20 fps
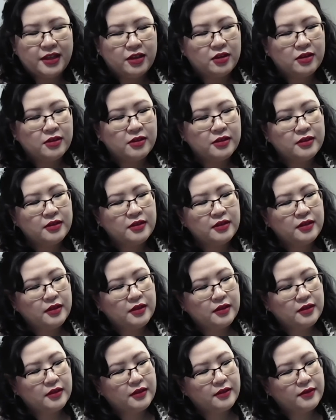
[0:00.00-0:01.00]
yarn
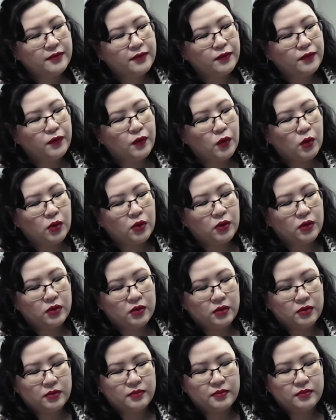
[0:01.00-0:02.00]

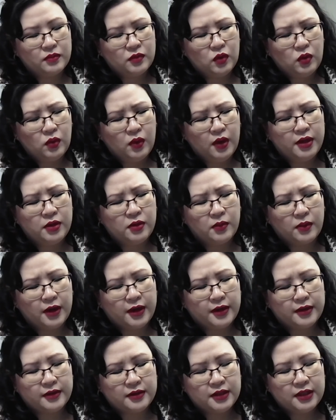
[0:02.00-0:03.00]
for quite a
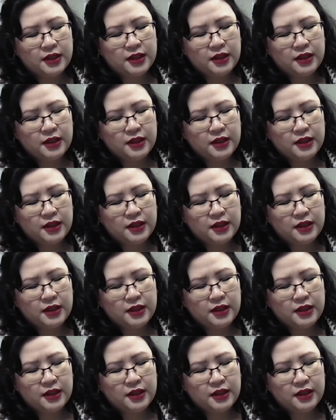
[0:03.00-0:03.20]
while.